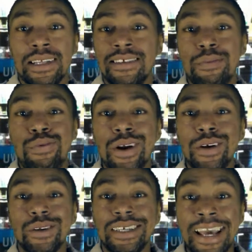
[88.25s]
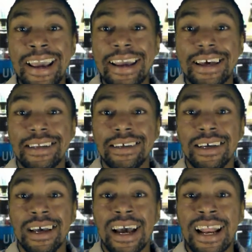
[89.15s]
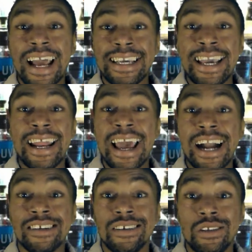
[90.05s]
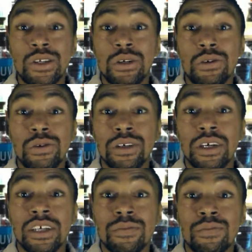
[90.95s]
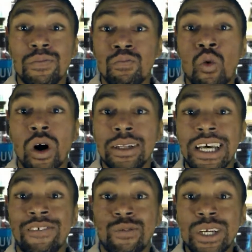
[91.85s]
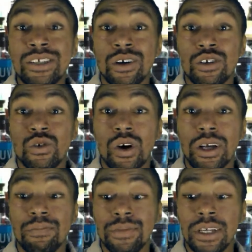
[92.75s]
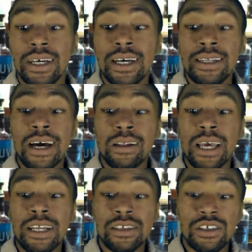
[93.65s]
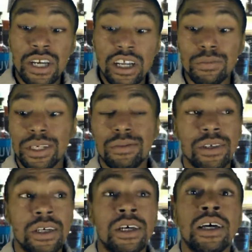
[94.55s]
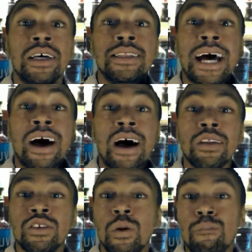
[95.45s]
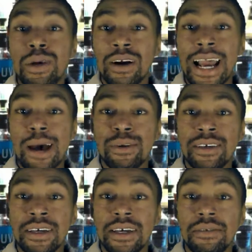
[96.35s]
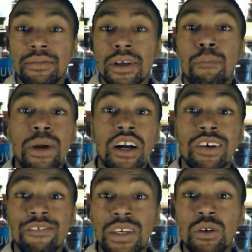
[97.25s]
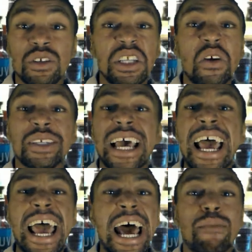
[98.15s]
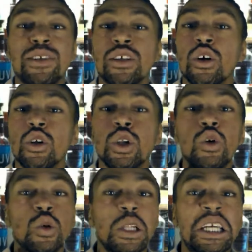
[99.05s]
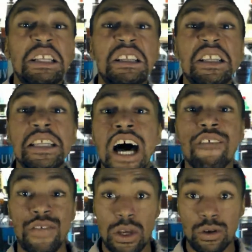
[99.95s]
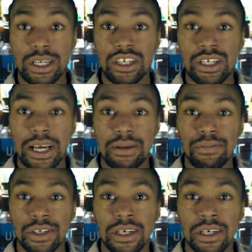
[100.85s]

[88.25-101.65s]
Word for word: So he put it on the can, and I can't actually do some more in-depth research on it. Now, ladies and gentlemen, now I looked on Beer Advocate, beer reviews. There is absolutely nothing on this yet.